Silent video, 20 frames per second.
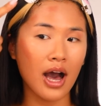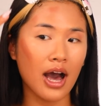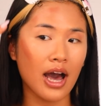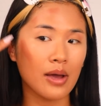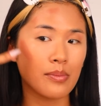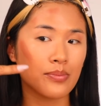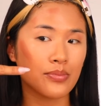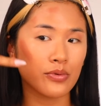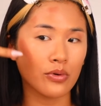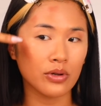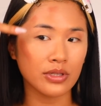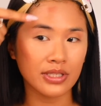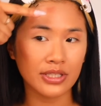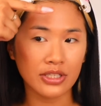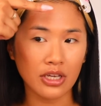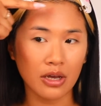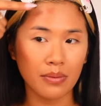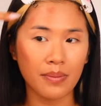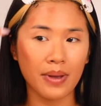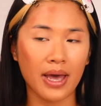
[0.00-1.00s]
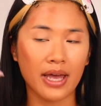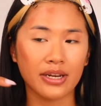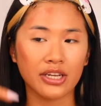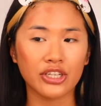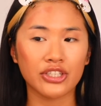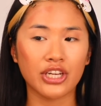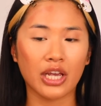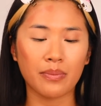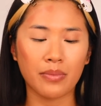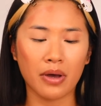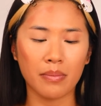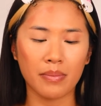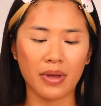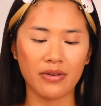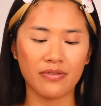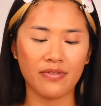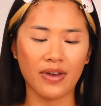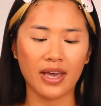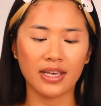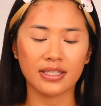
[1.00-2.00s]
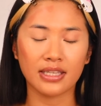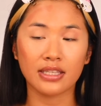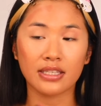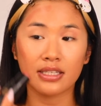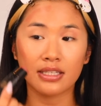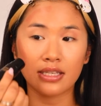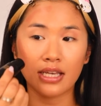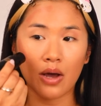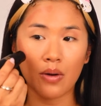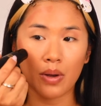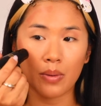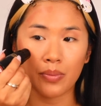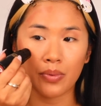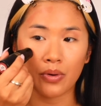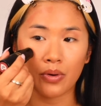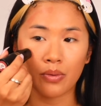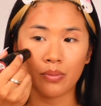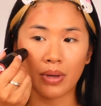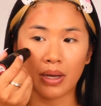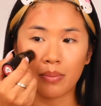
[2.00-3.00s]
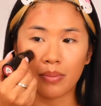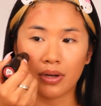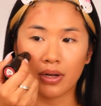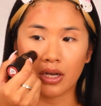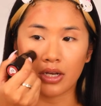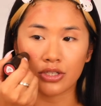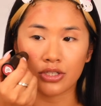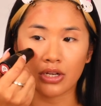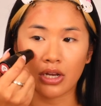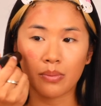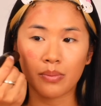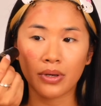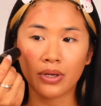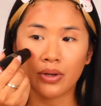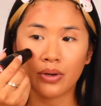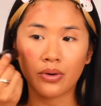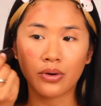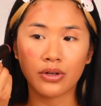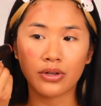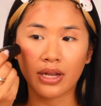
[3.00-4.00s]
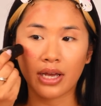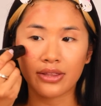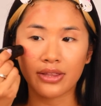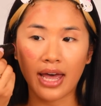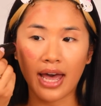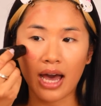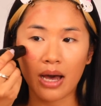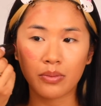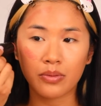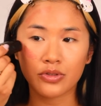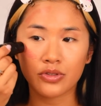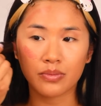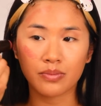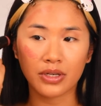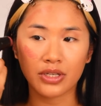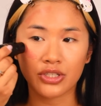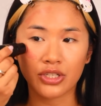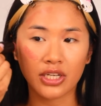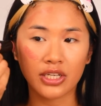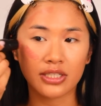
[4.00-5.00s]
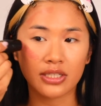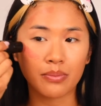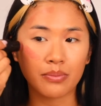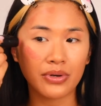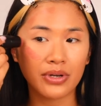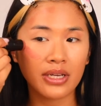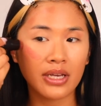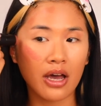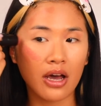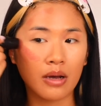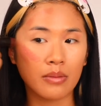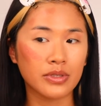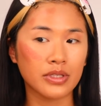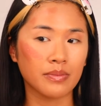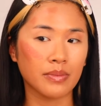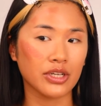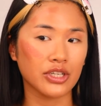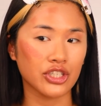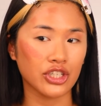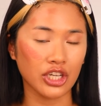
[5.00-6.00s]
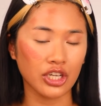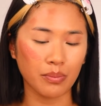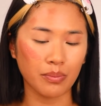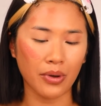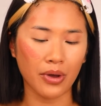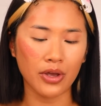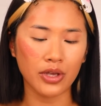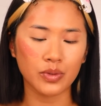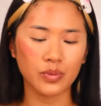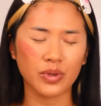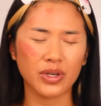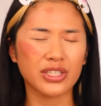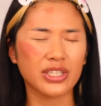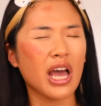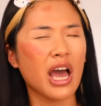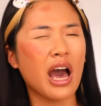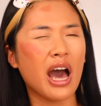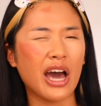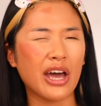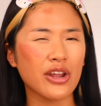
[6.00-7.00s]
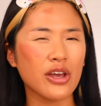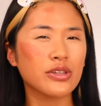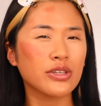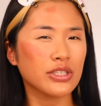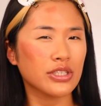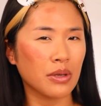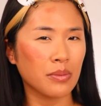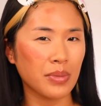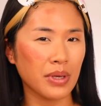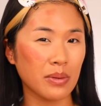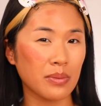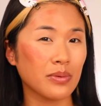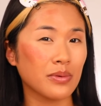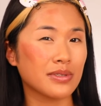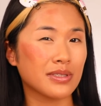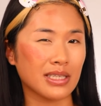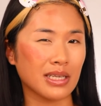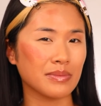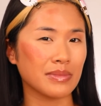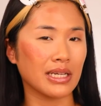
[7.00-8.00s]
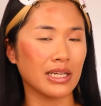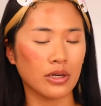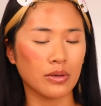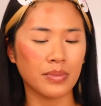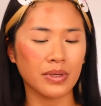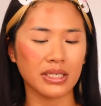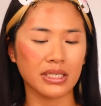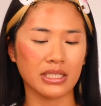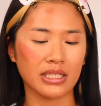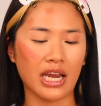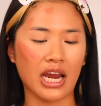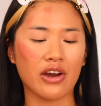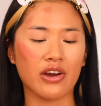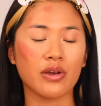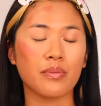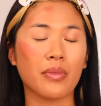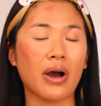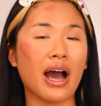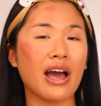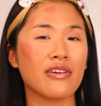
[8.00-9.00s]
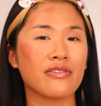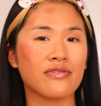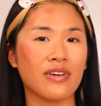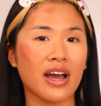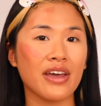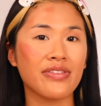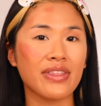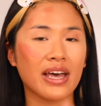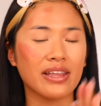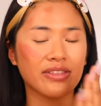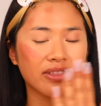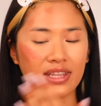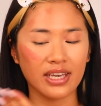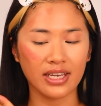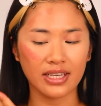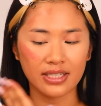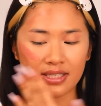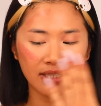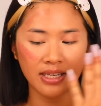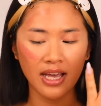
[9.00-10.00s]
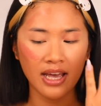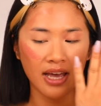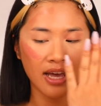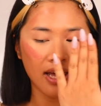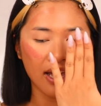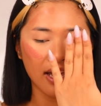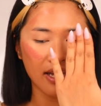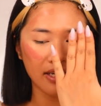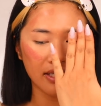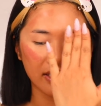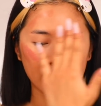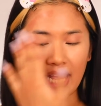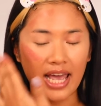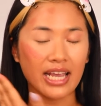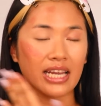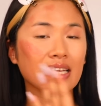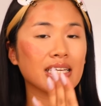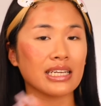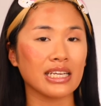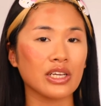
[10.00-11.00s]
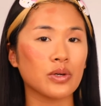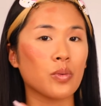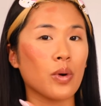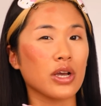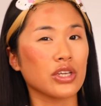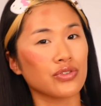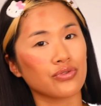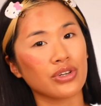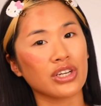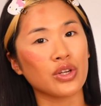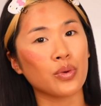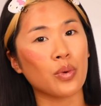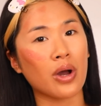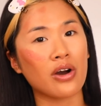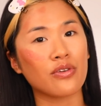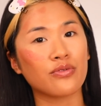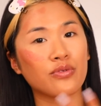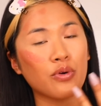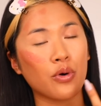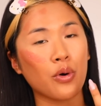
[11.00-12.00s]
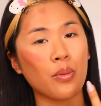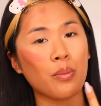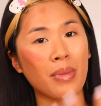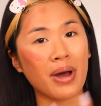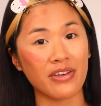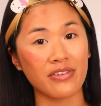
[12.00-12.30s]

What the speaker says: I bronze up and shape up my face, and this is how I put on my blusher. I put it on like the apples of my cheeks and bring it up to my cheekbones, which I know to some people seems a little bit scary, but I find that this technique works really well for my